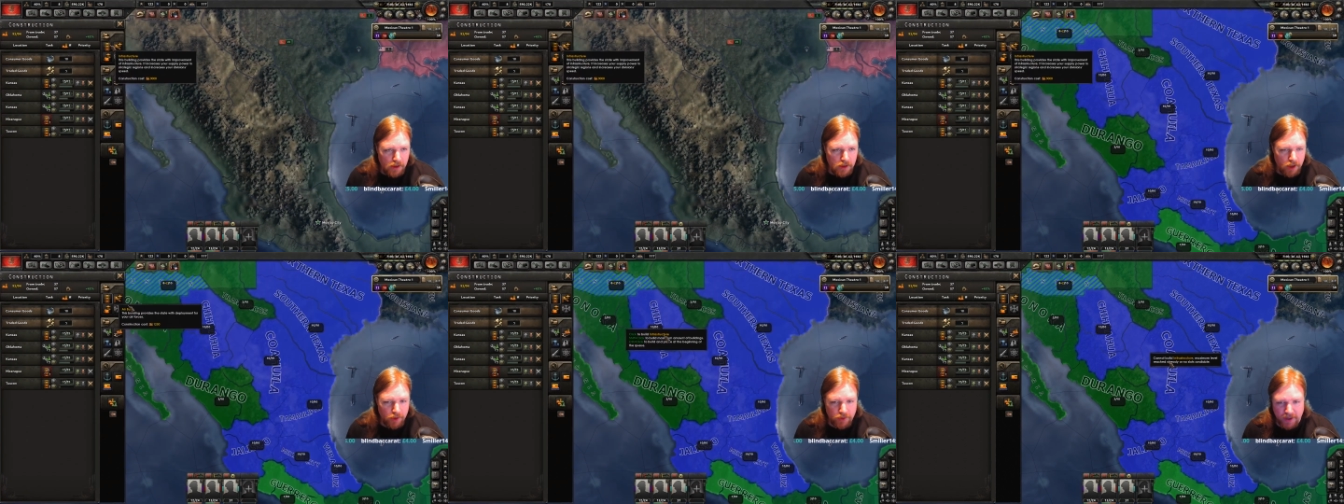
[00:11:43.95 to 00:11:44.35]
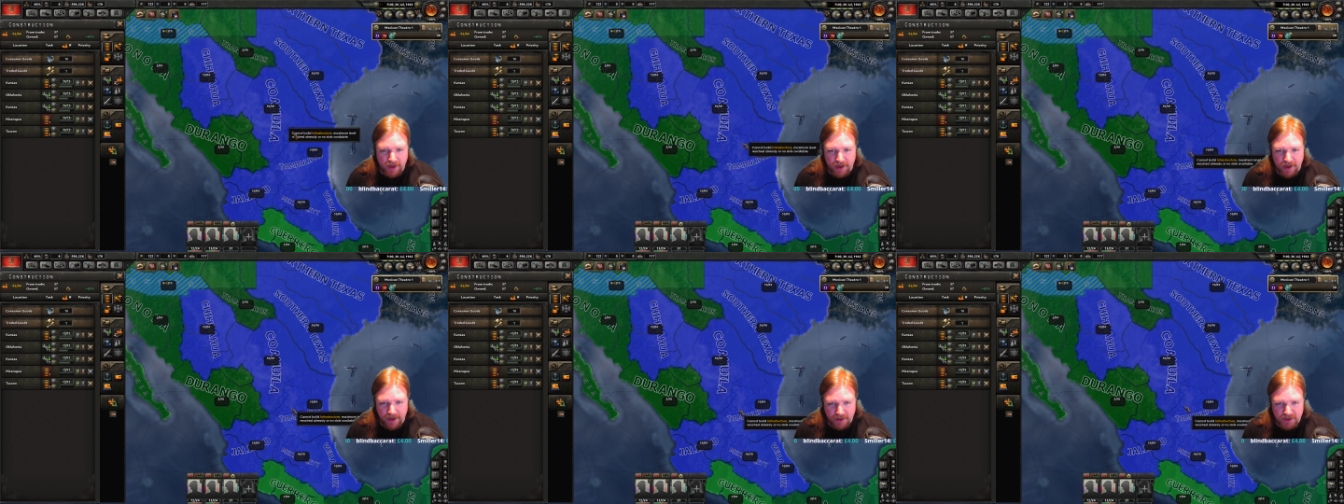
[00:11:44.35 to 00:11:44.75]

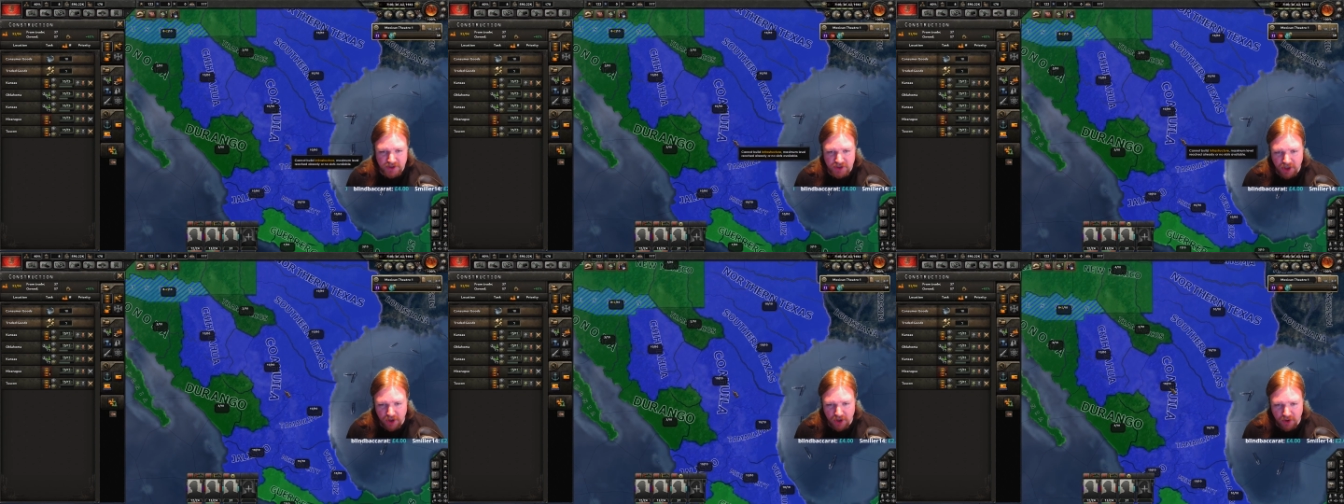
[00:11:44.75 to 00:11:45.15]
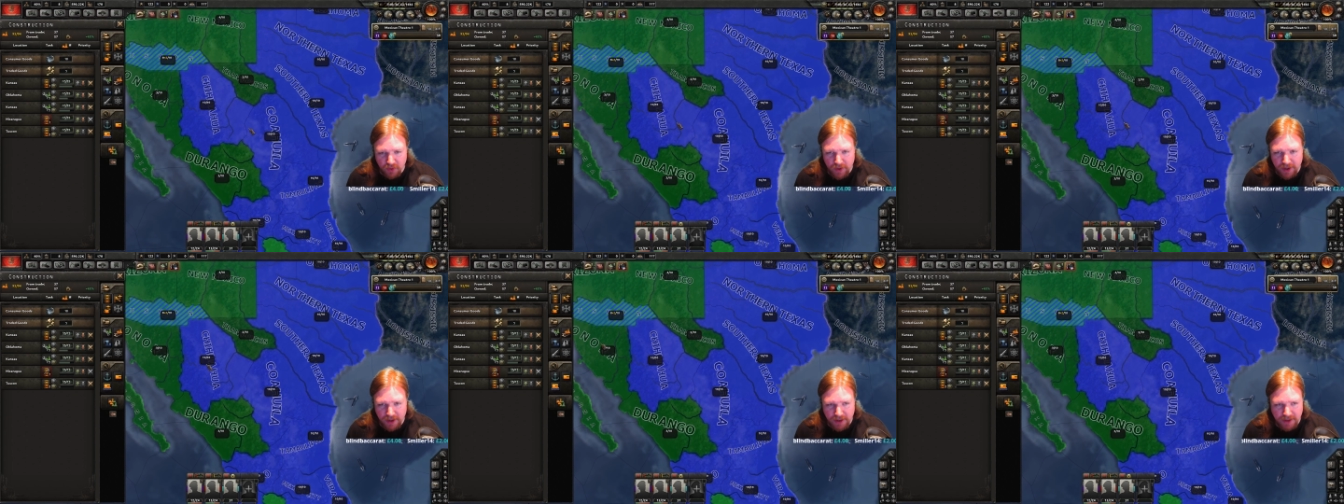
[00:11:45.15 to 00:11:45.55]
Okay, so
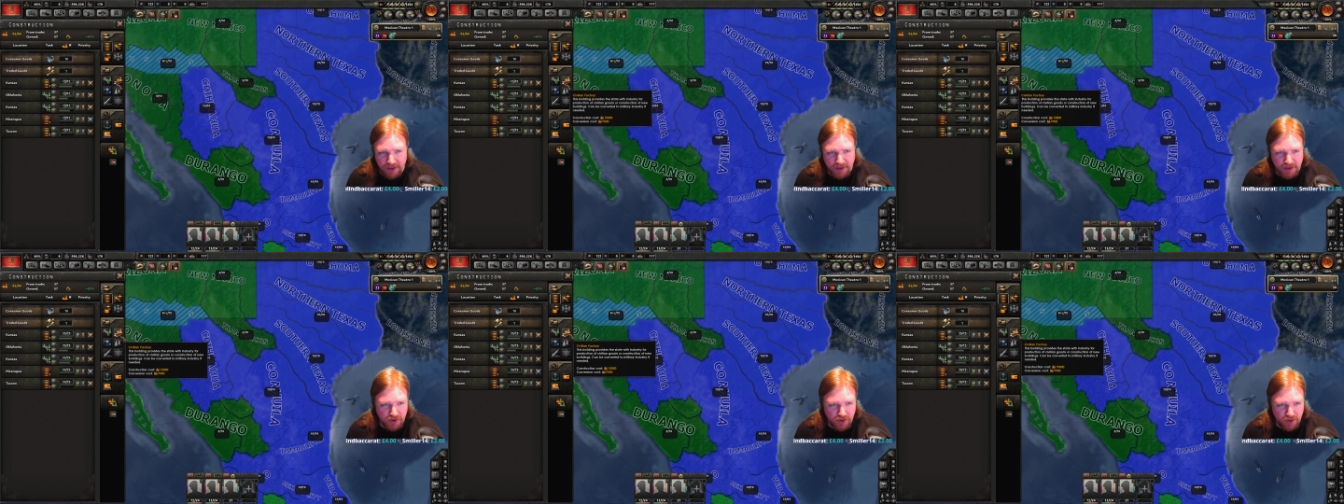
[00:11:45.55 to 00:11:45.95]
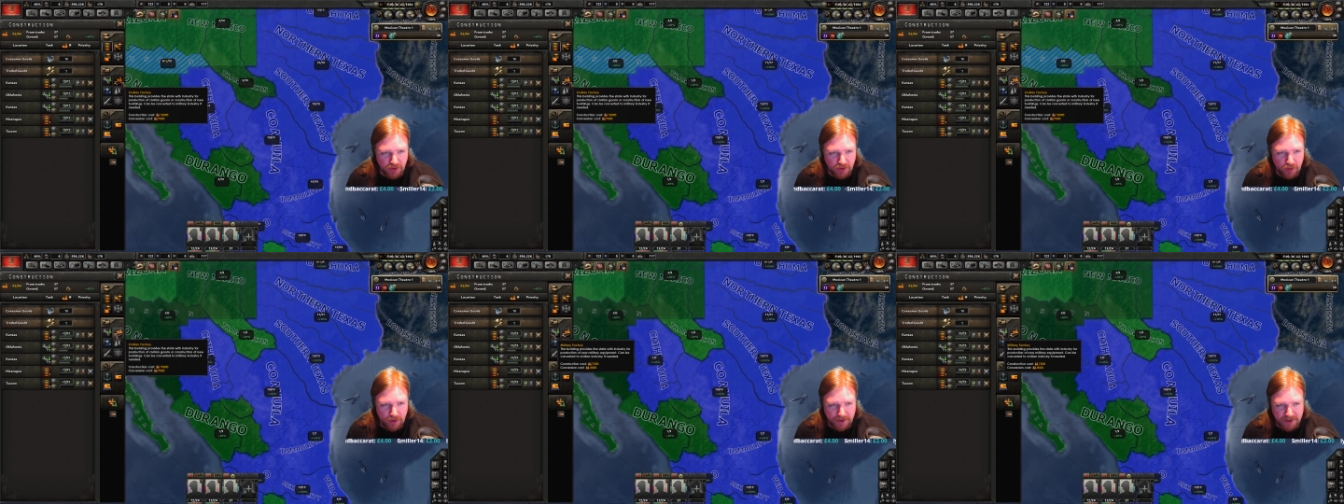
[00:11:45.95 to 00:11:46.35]
we need to
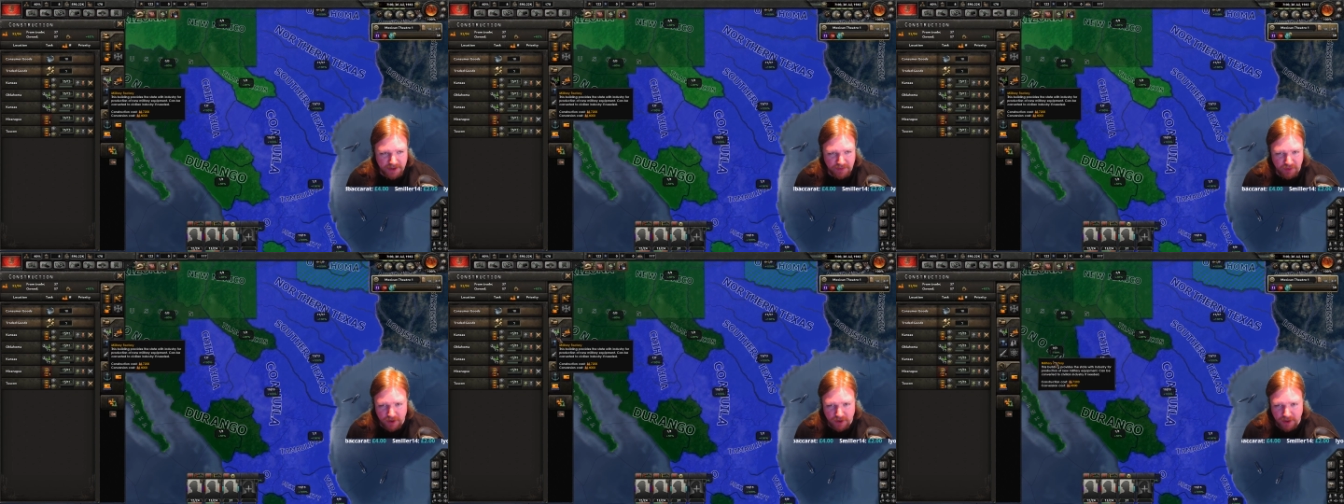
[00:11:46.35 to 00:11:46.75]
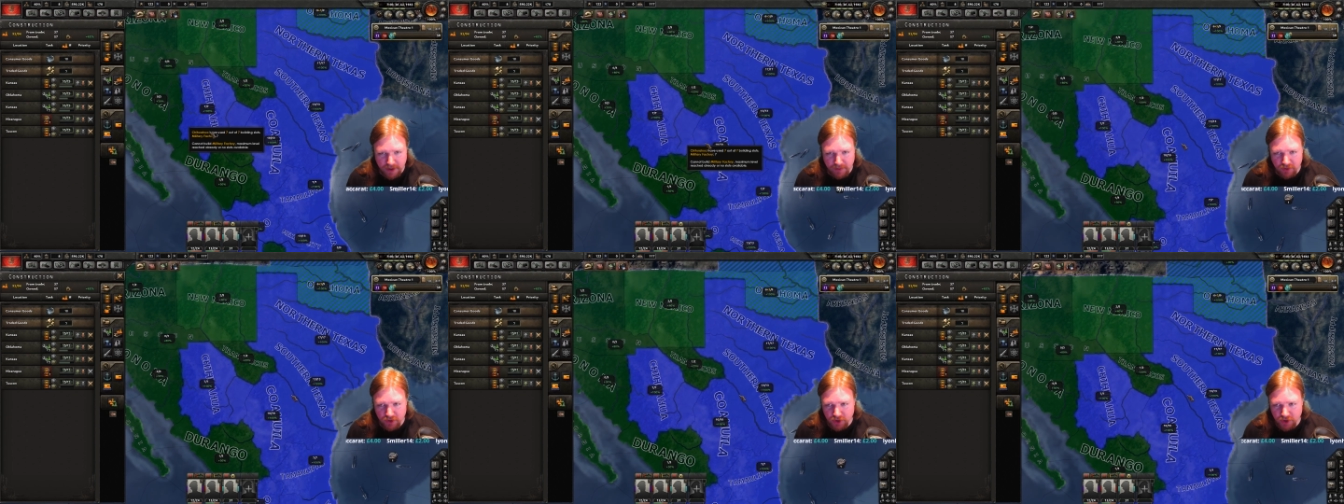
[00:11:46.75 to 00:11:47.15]
quite desperately
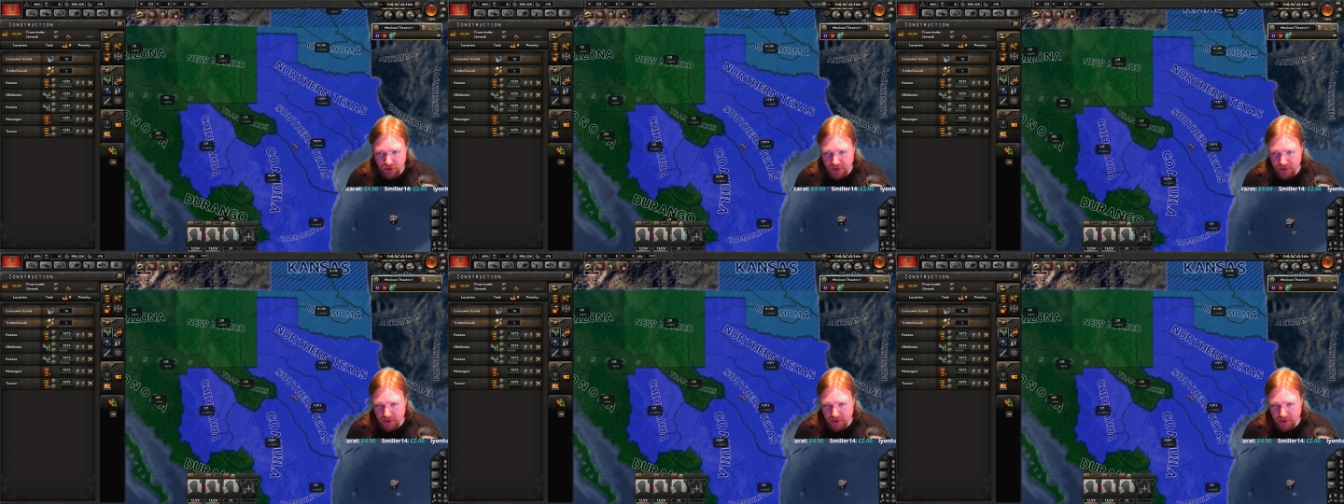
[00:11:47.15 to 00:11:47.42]
produce